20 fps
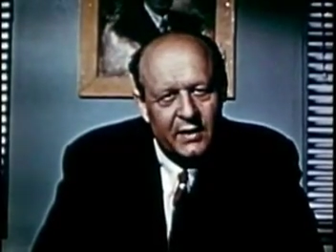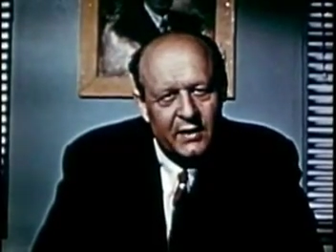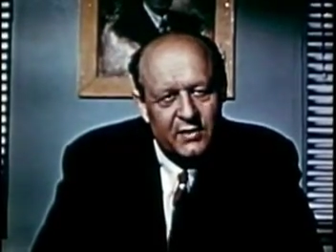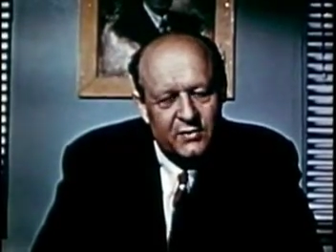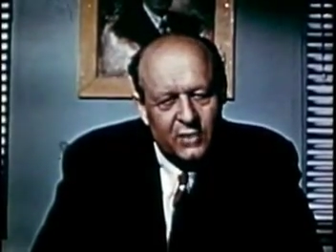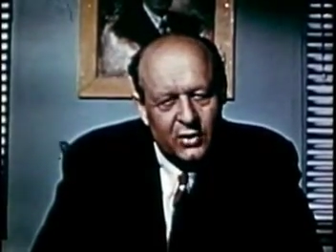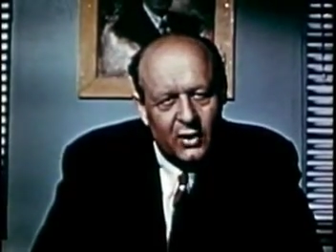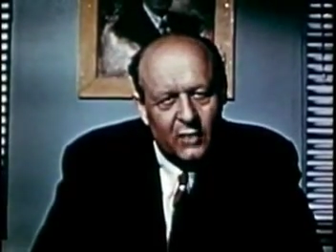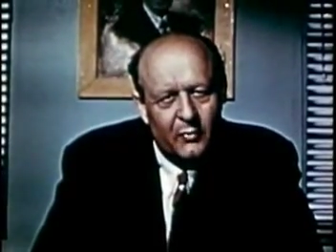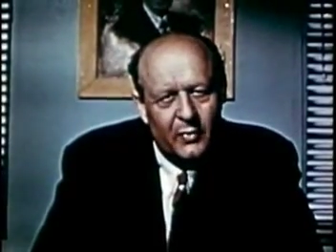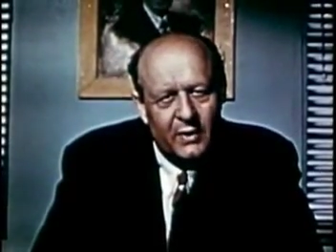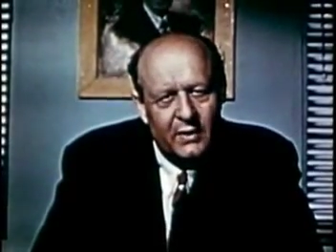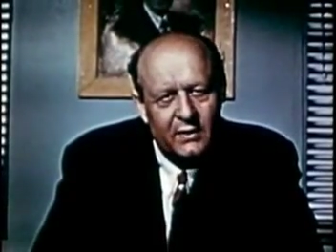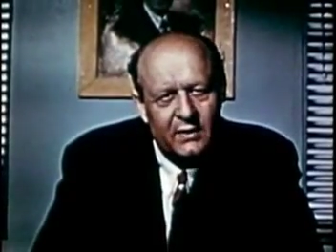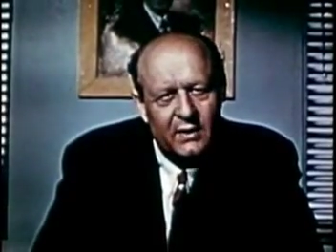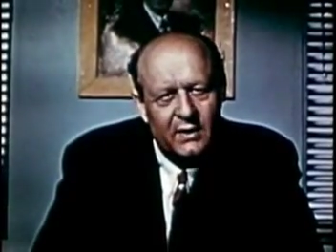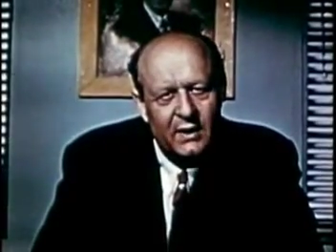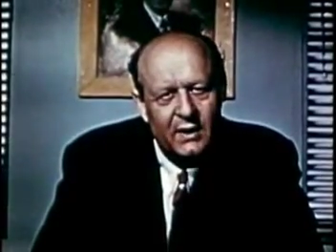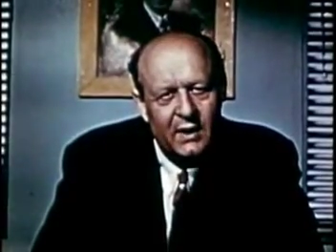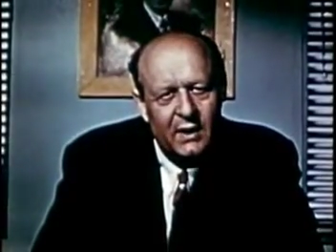
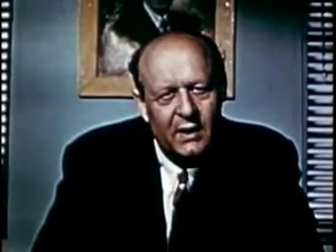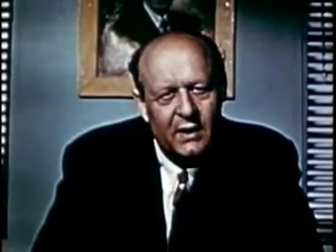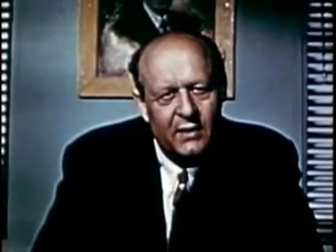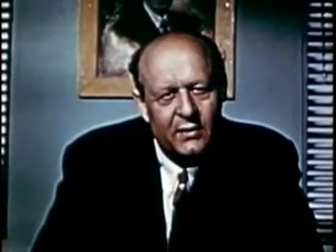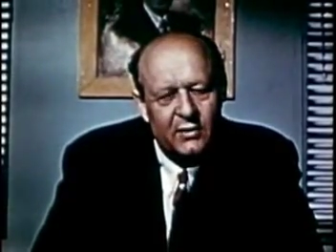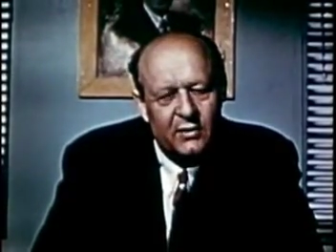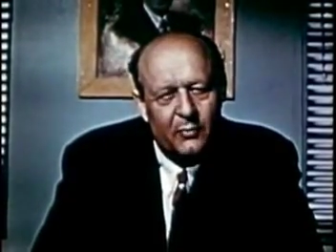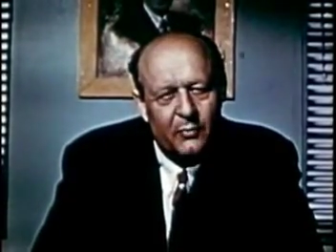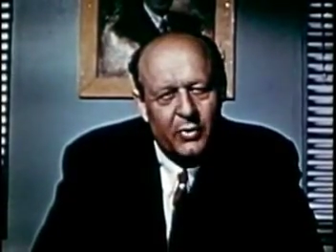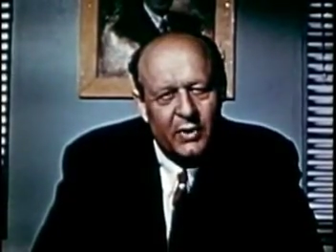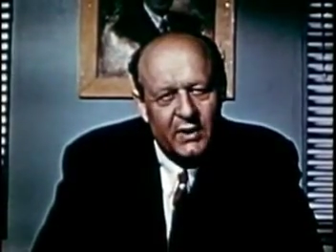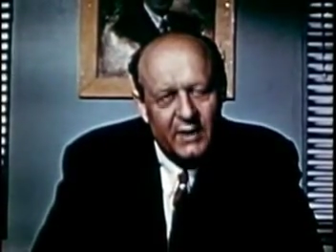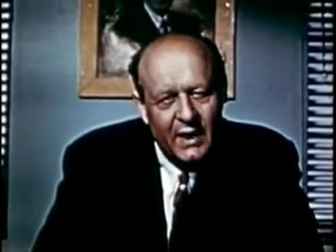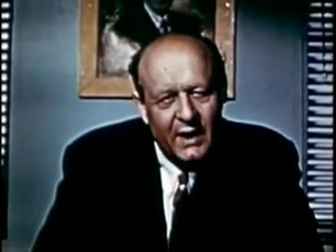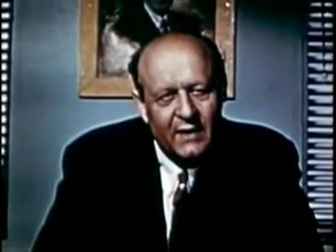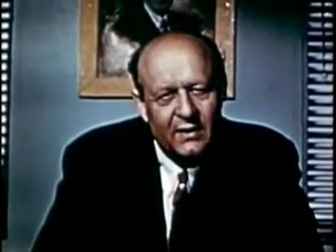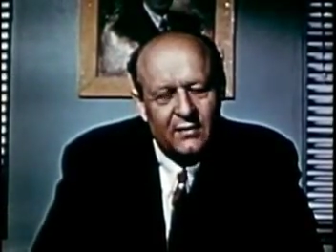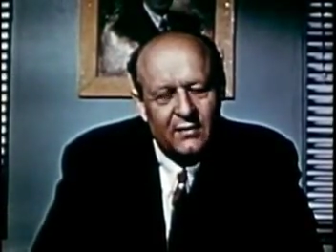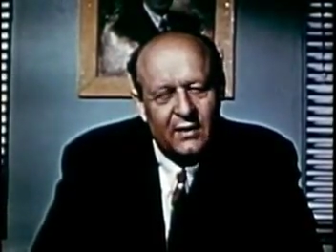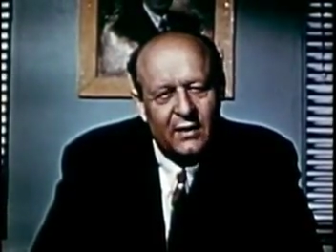determined to
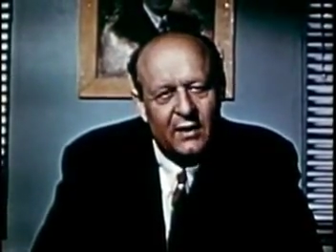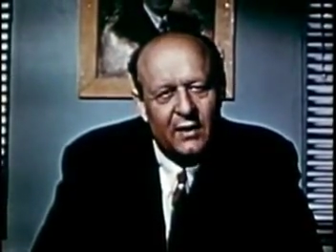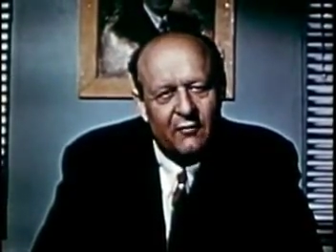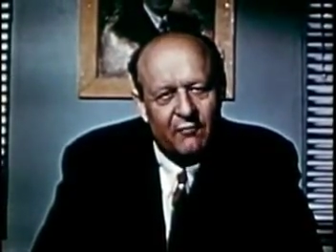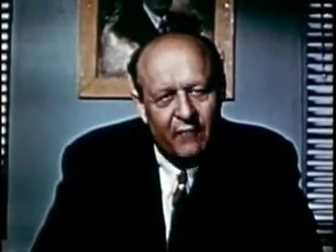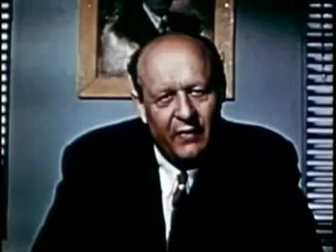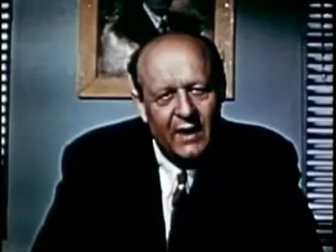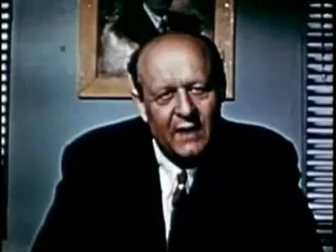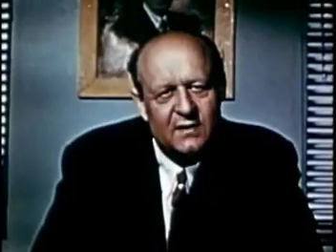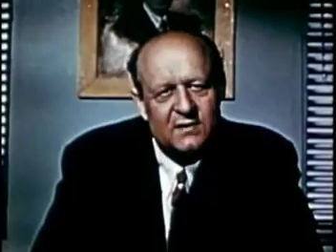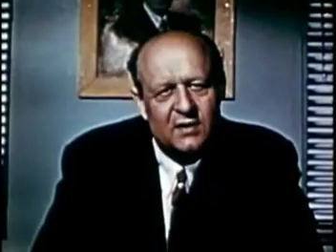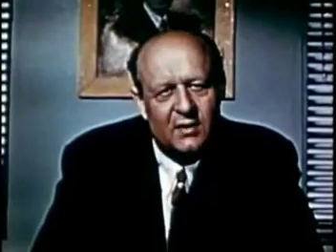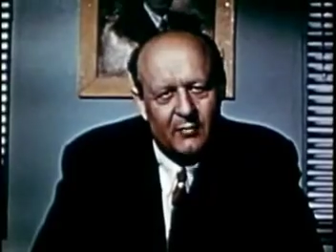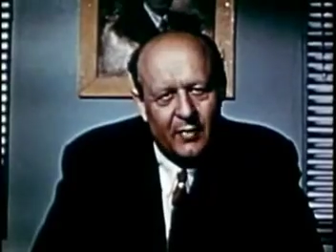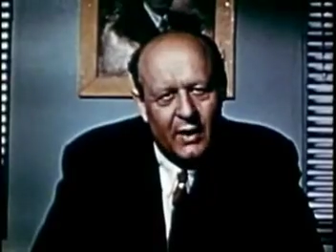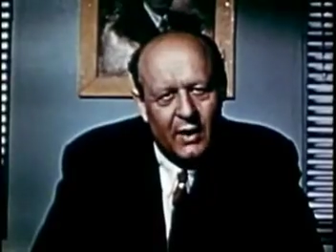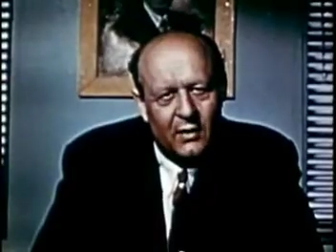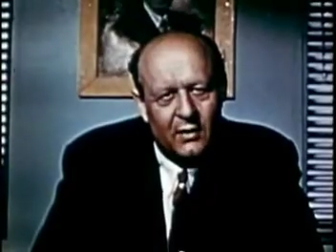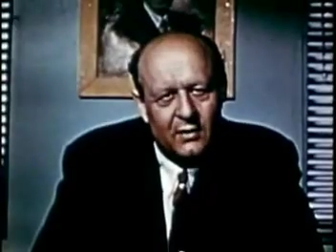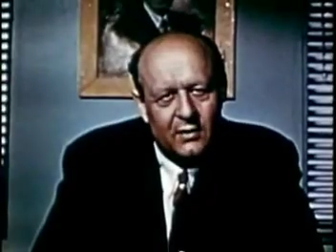protect and advance
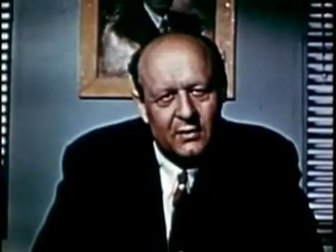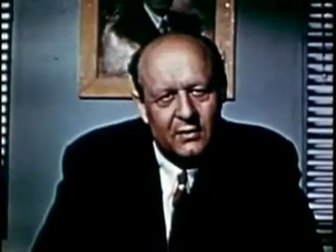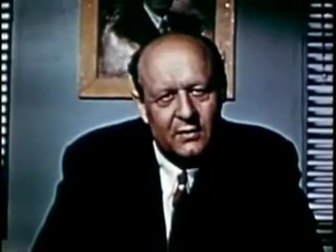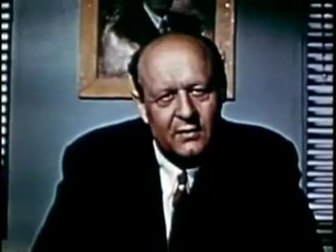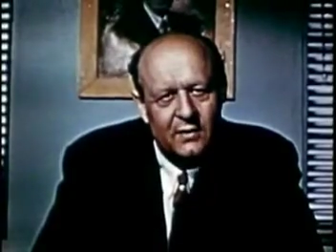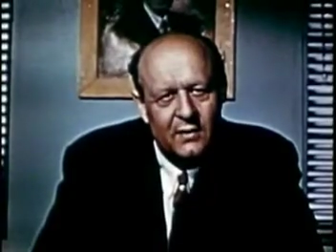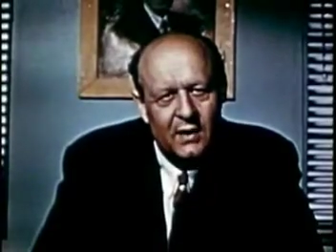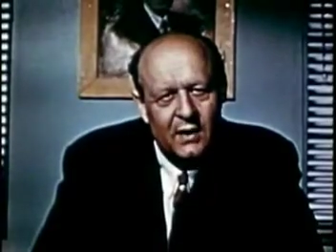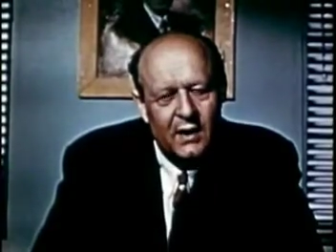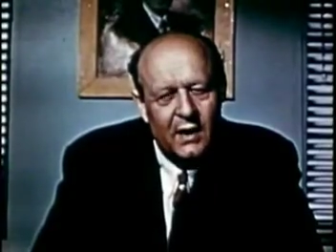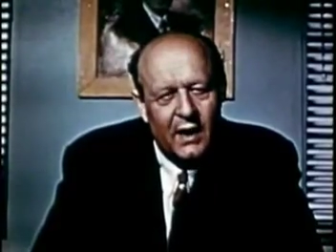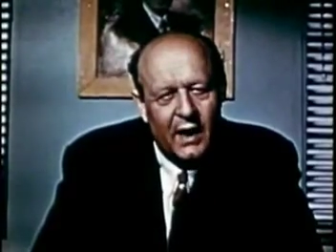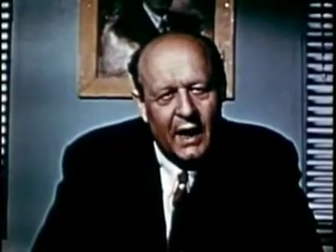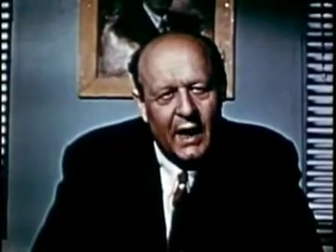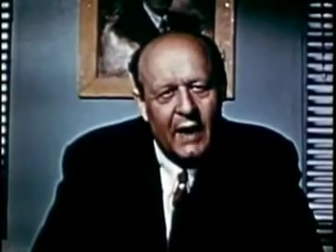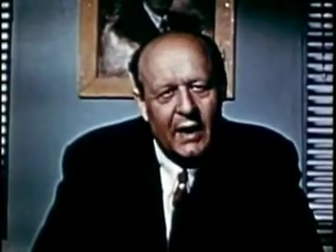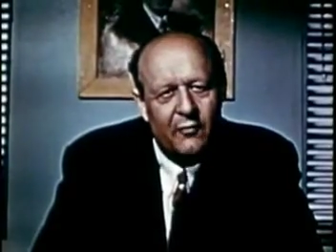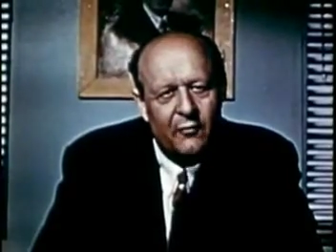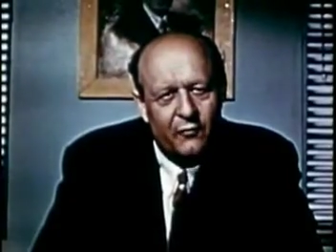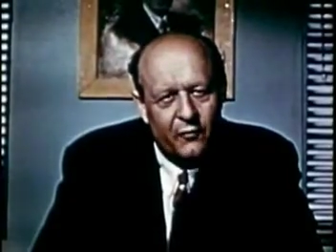America
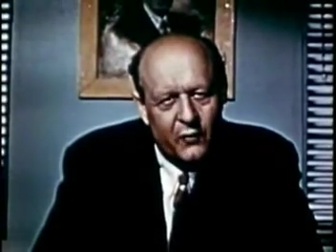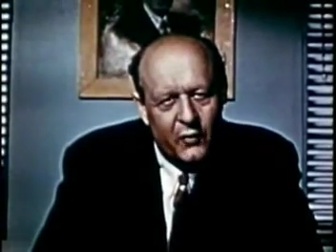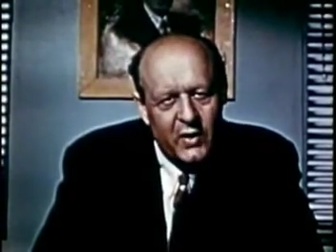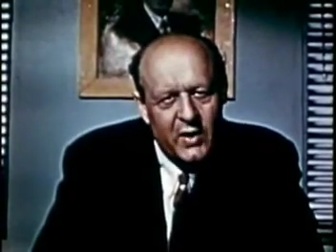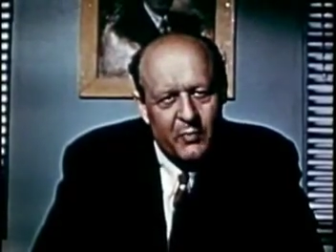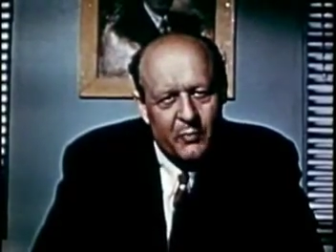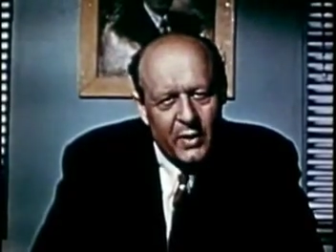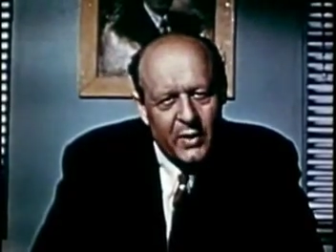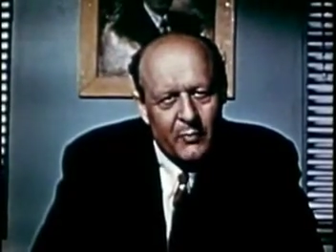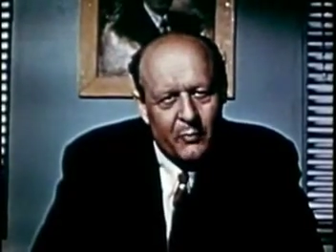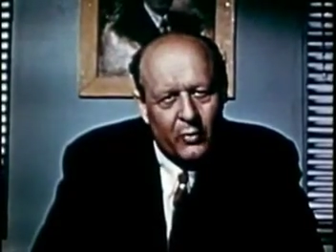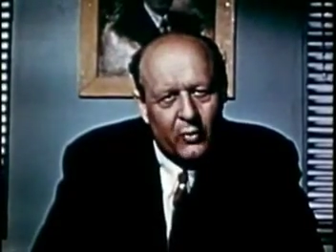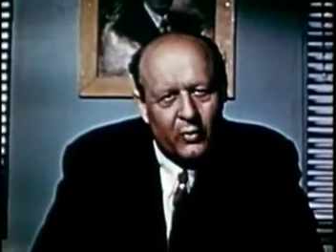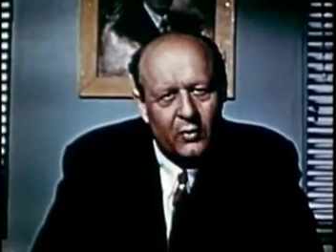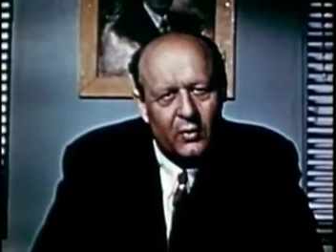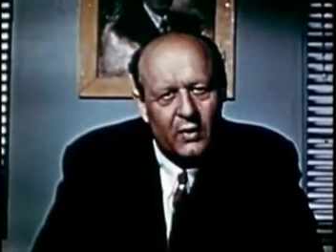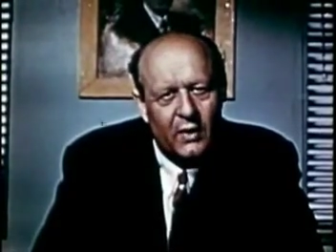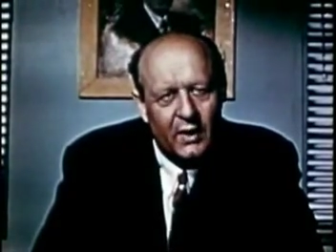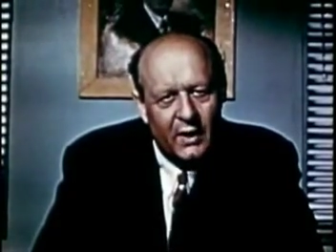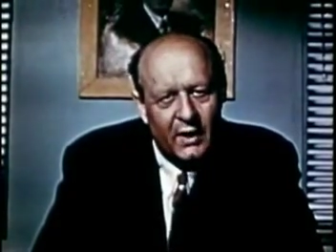and free
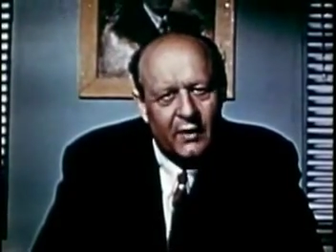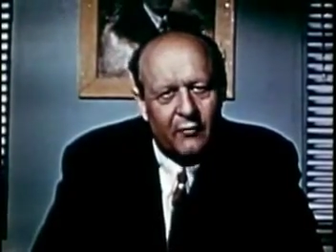people